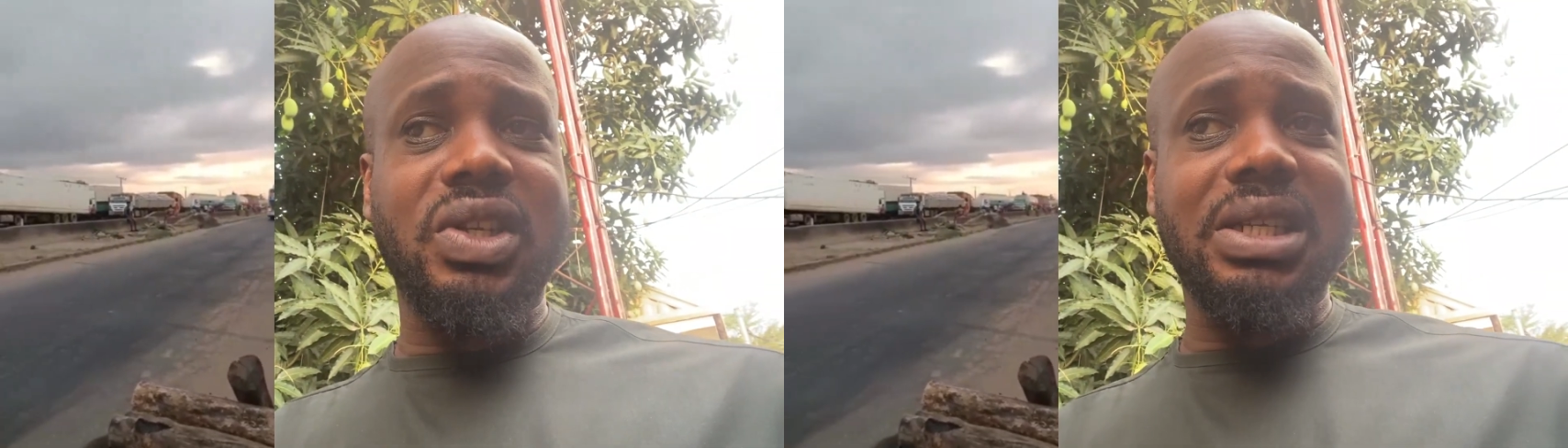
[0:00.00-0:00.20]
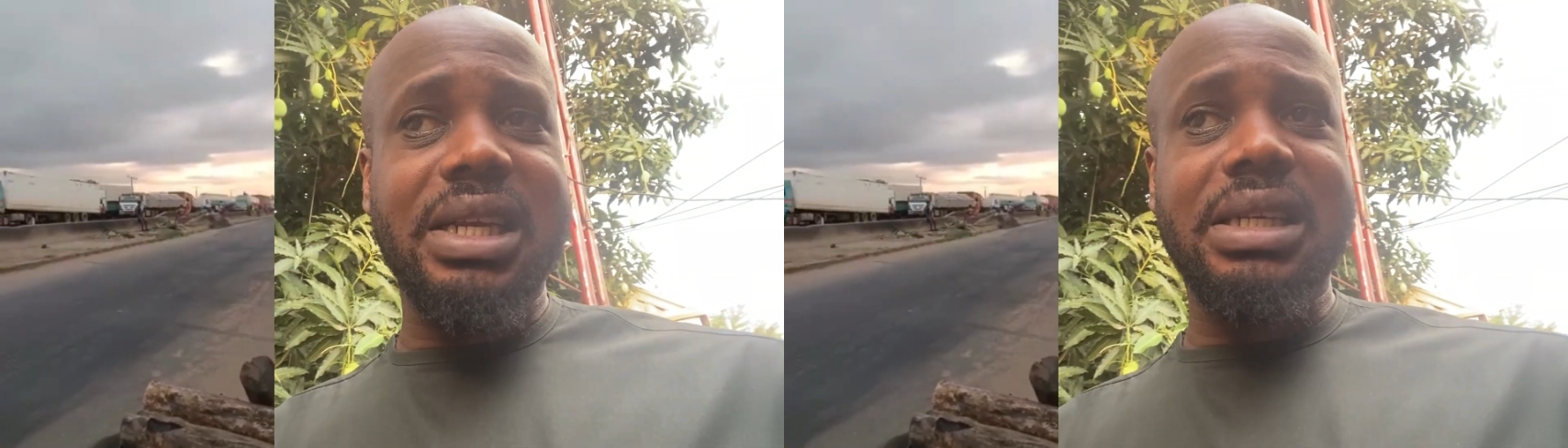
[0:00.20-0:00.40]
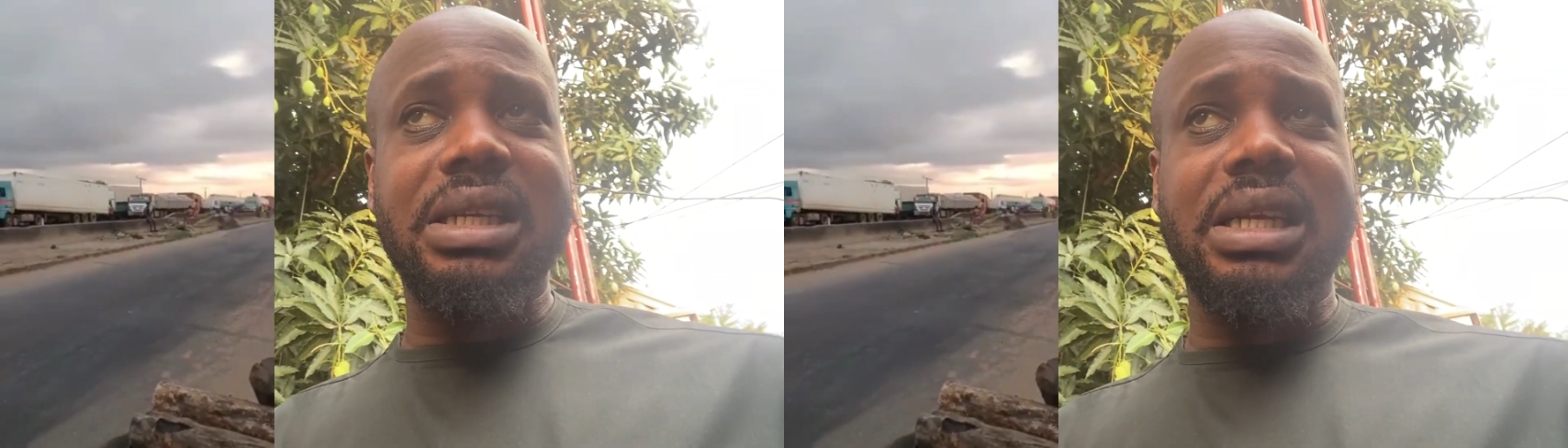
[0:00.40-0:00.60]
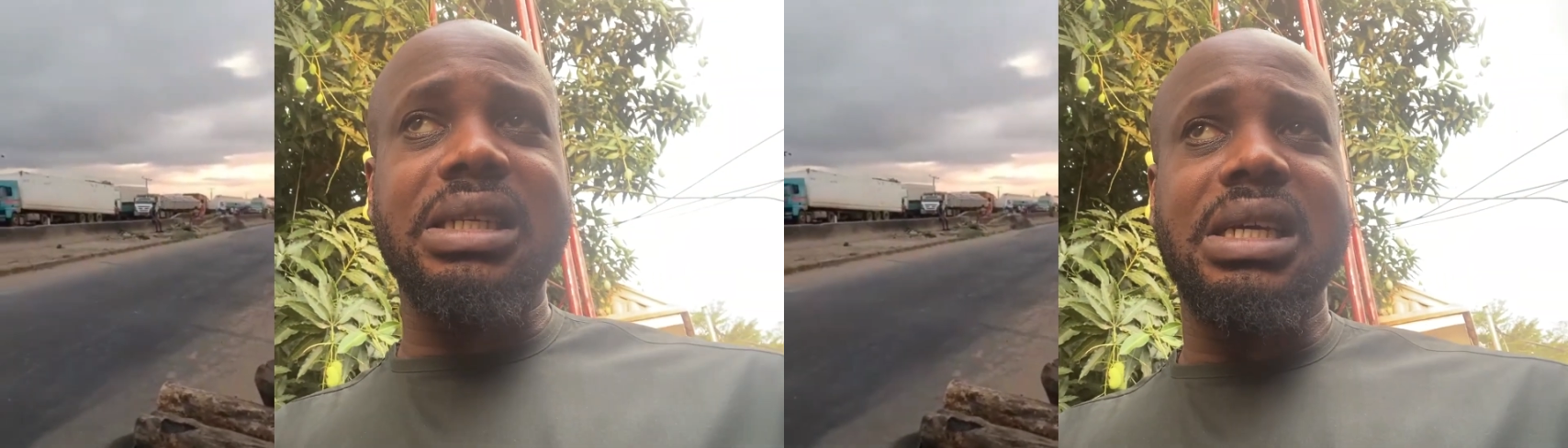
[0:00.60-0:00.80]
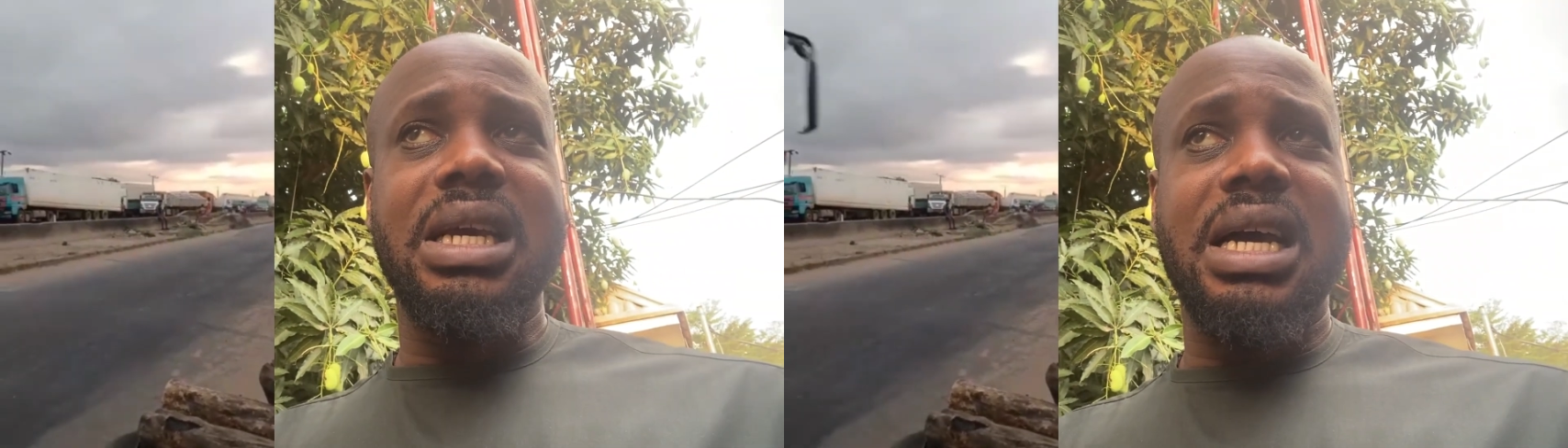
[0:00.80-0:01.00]
and
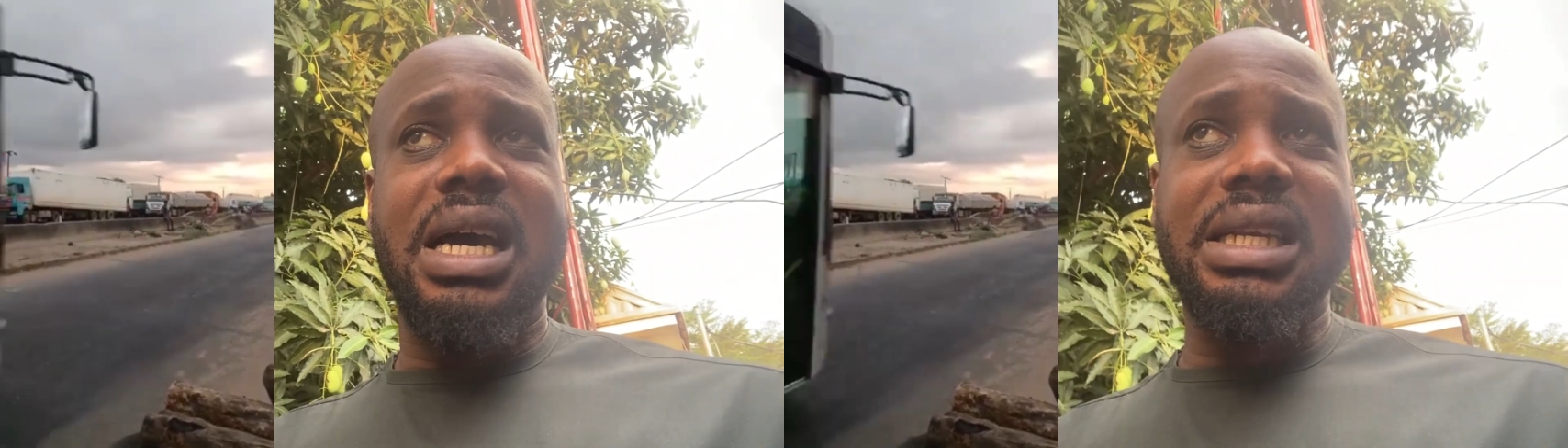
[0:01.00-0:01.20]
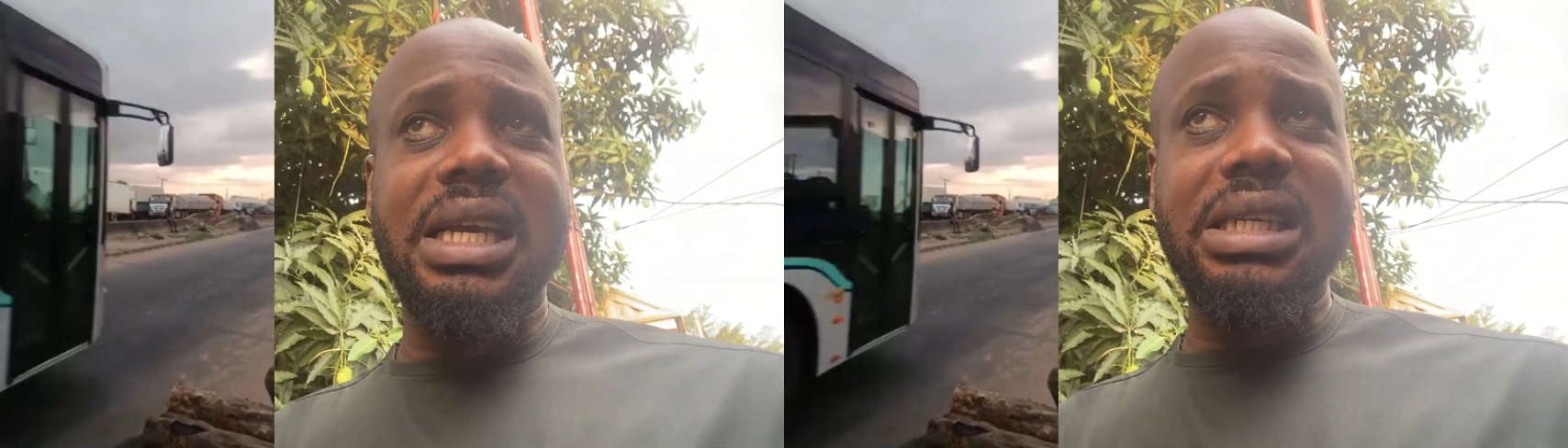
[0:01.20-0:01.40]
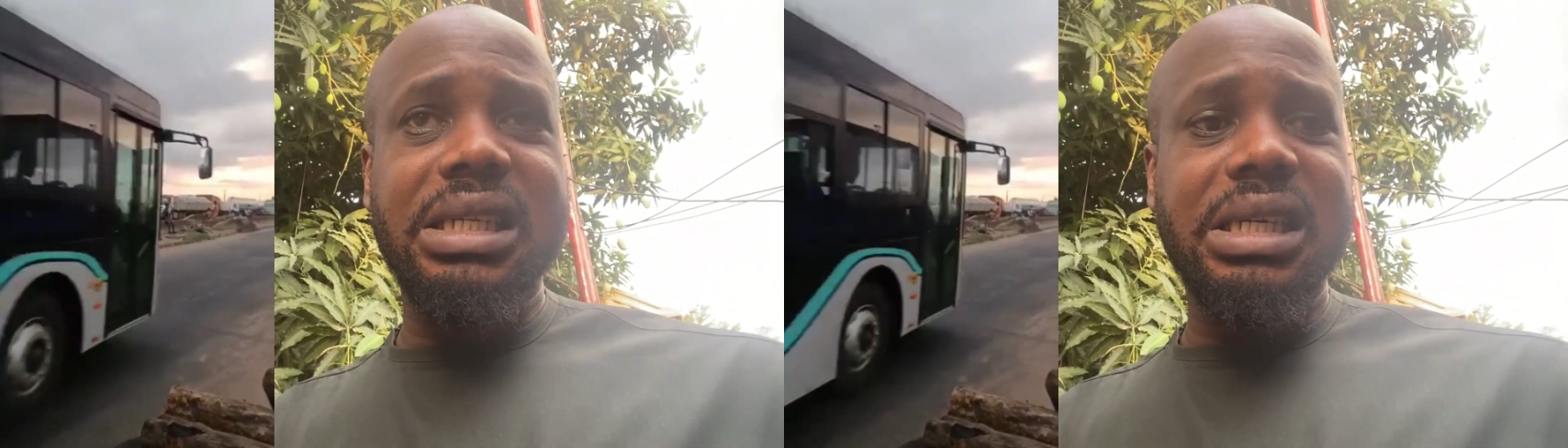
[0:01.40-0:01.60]
then